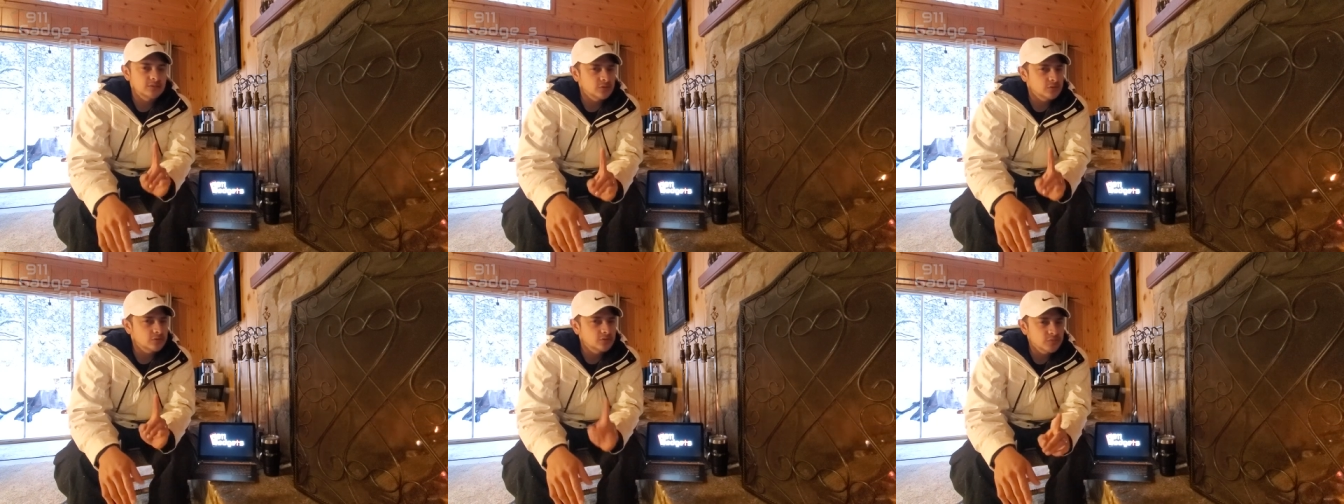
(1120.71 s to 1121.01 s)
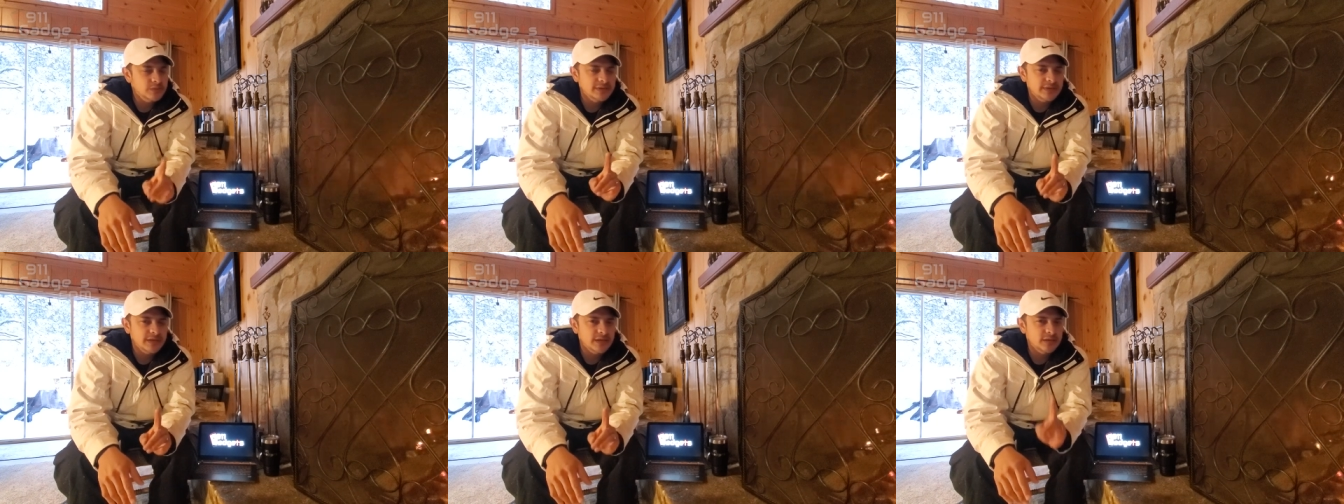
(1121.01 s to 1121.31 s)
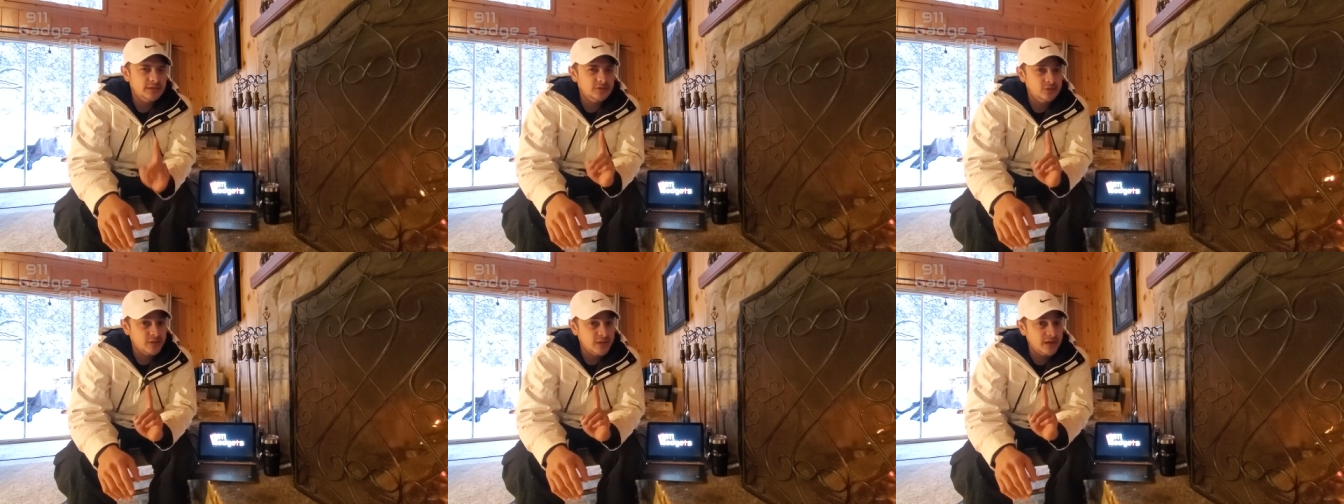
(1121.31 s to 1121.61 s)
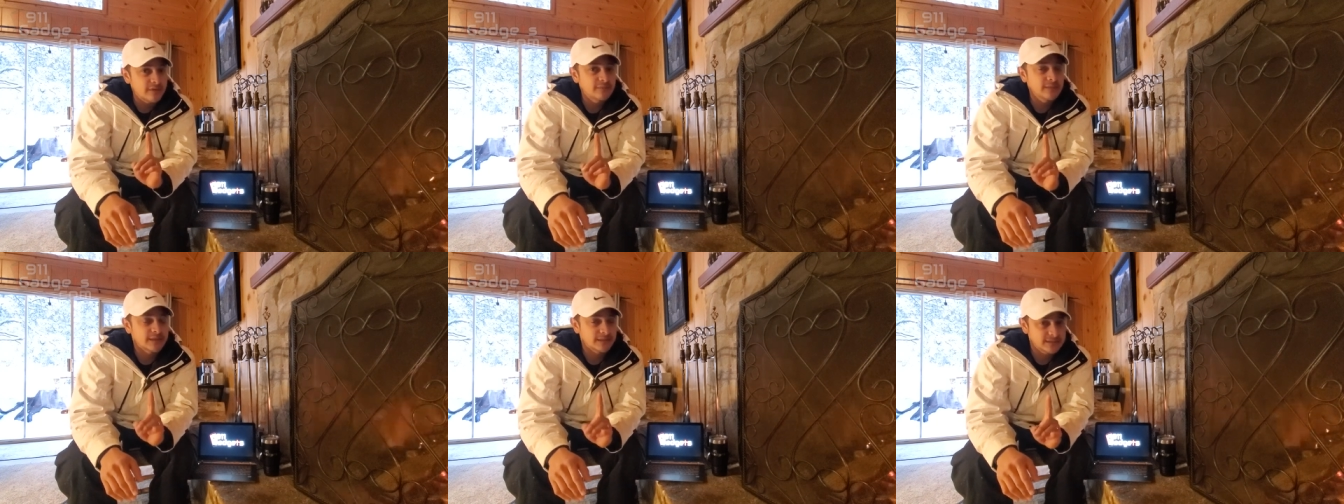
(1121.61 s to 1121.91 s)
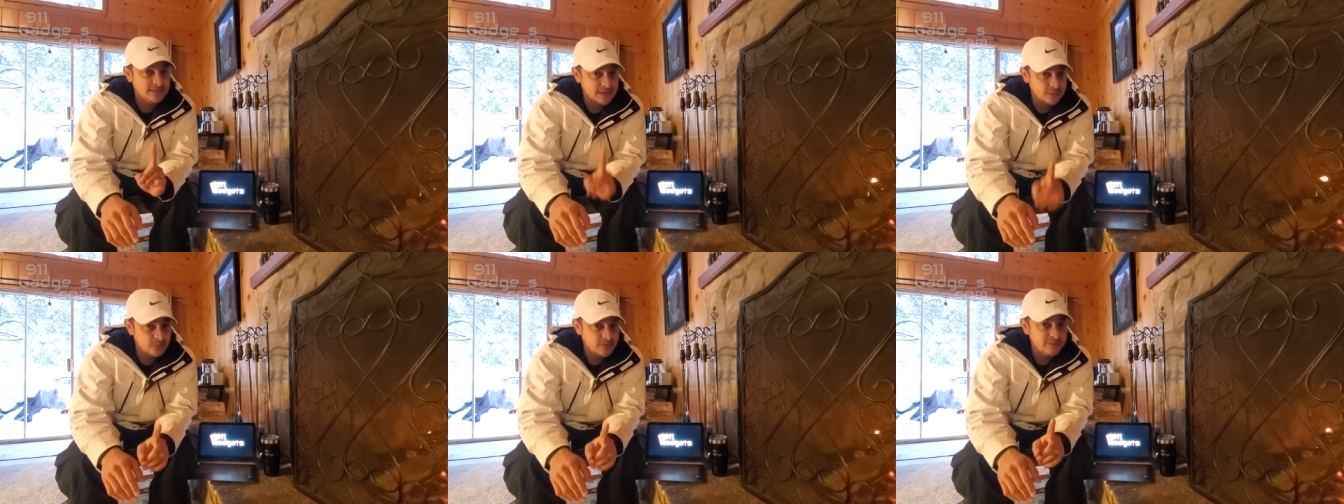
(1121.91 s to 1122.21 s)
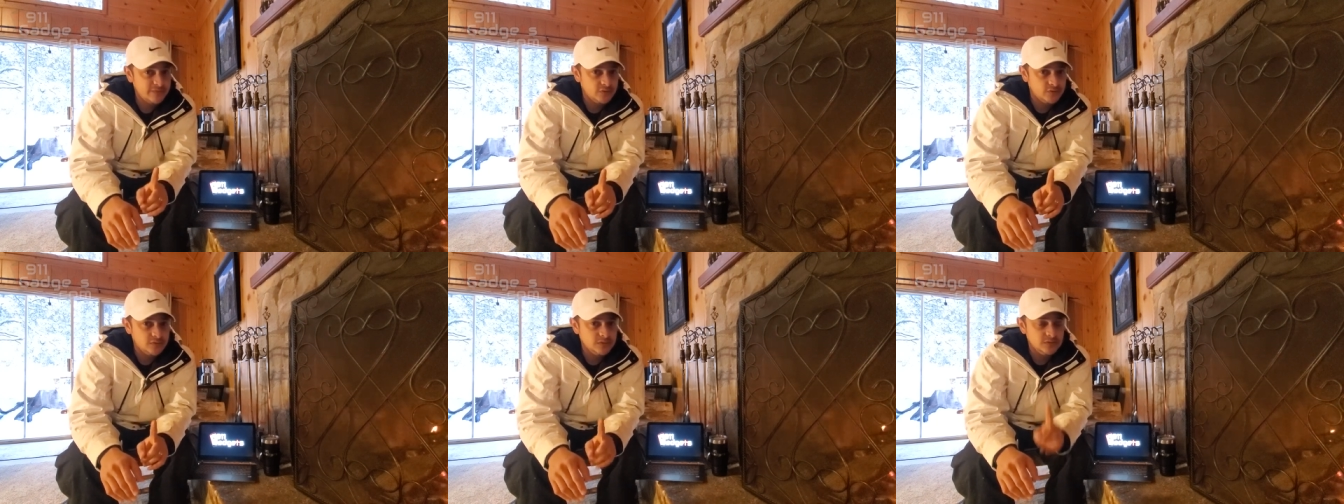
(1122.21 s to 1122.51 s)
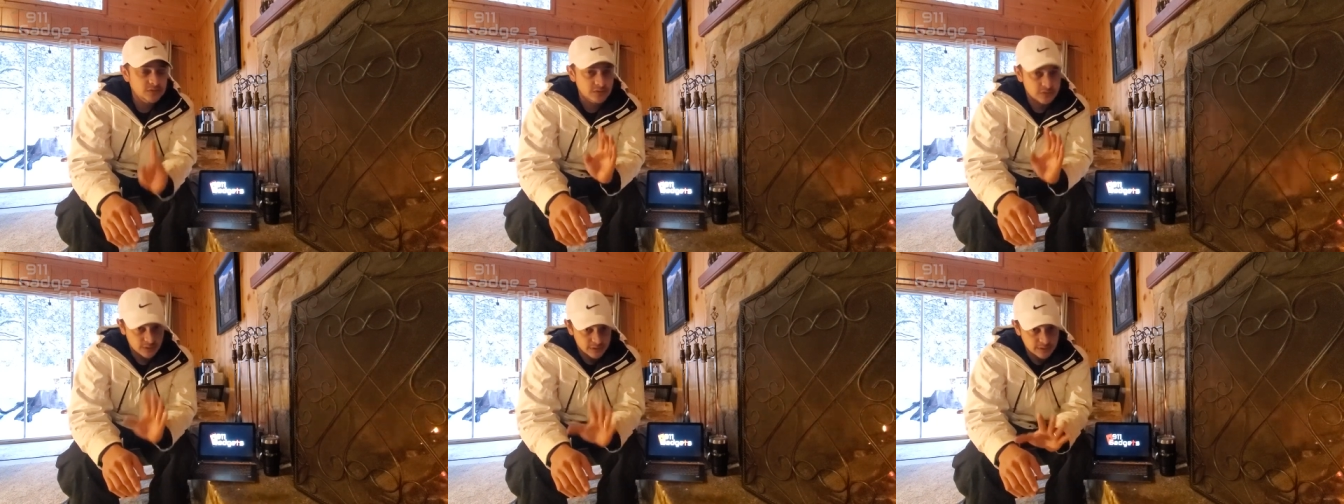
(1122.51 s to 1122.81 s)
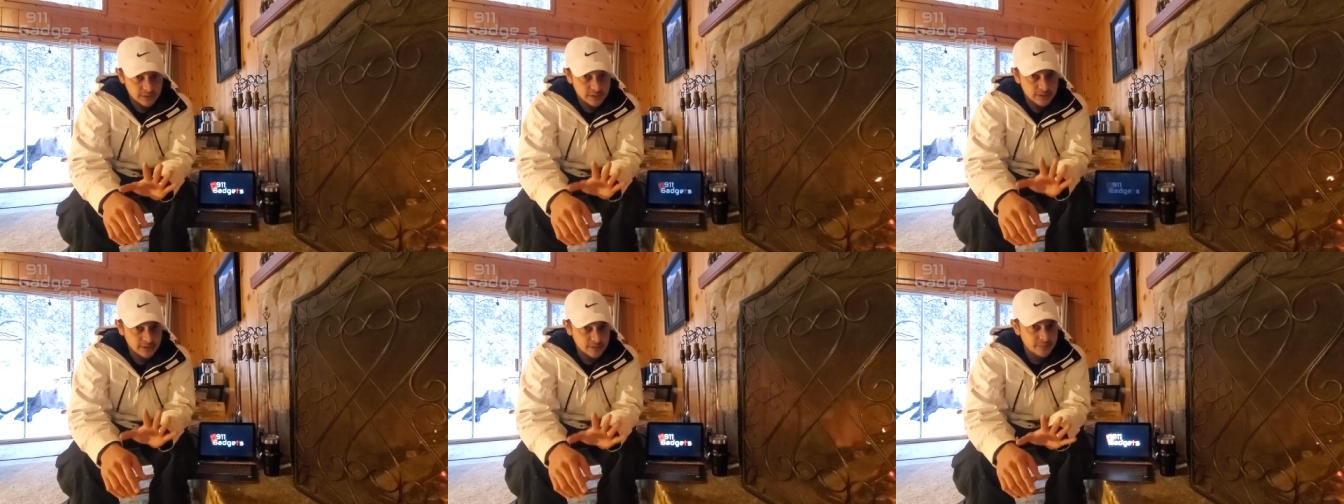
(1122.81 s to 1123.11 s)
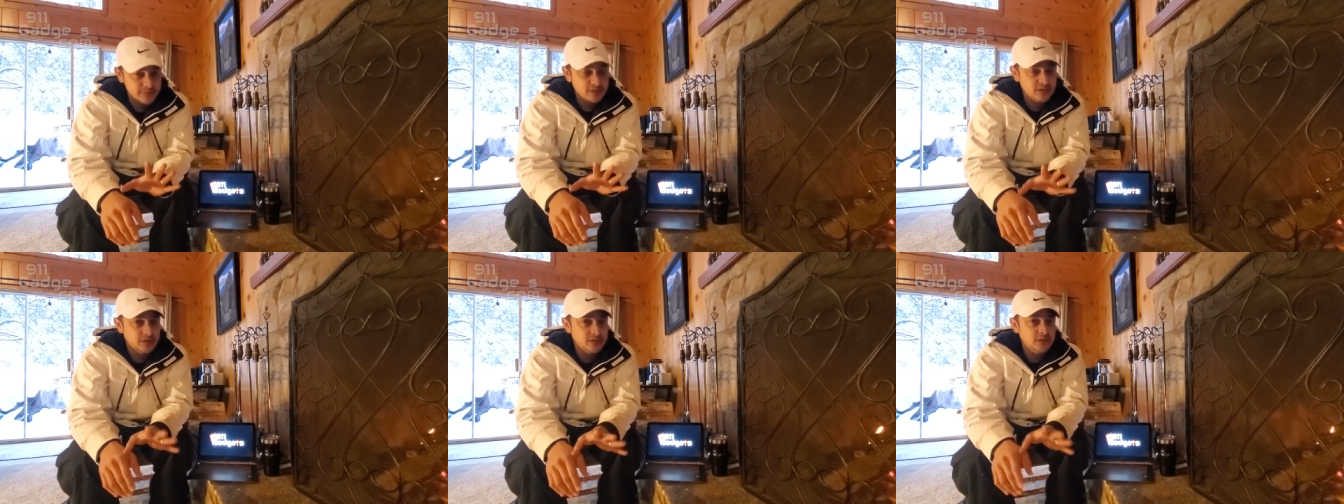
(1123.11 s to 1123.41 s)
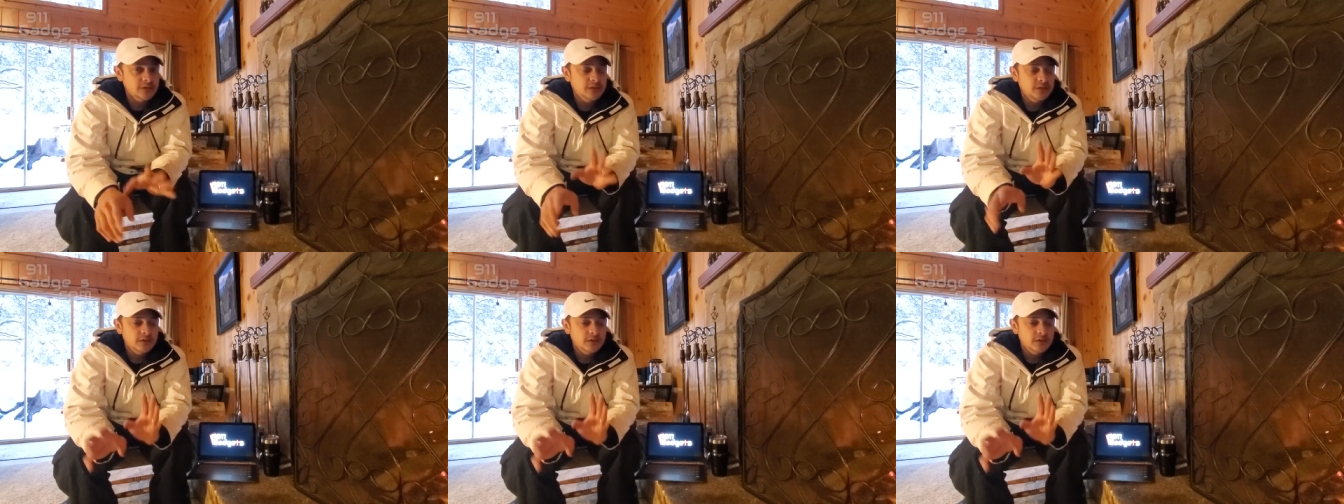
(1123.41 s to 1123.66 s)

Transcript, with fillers: Don't do it yet until you have like ten reviews, and they need to be good.